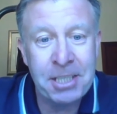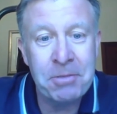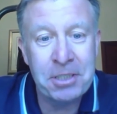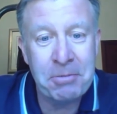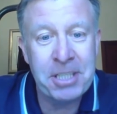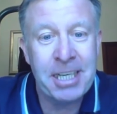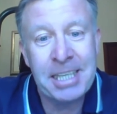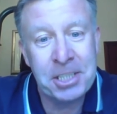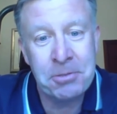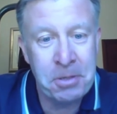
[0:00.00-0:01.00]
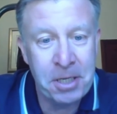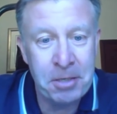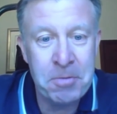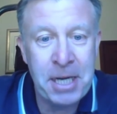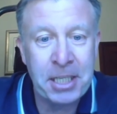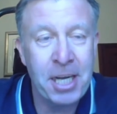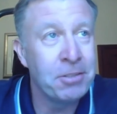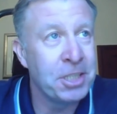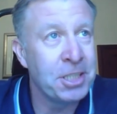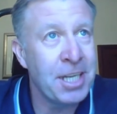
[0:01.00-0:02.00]
They were the lads who were my
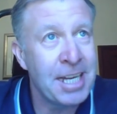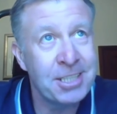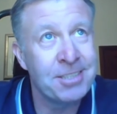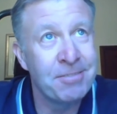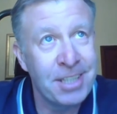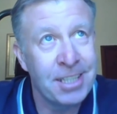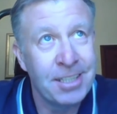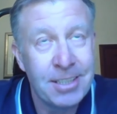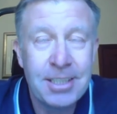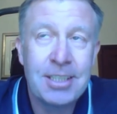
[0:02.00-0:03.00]
coaches at Aston Villa.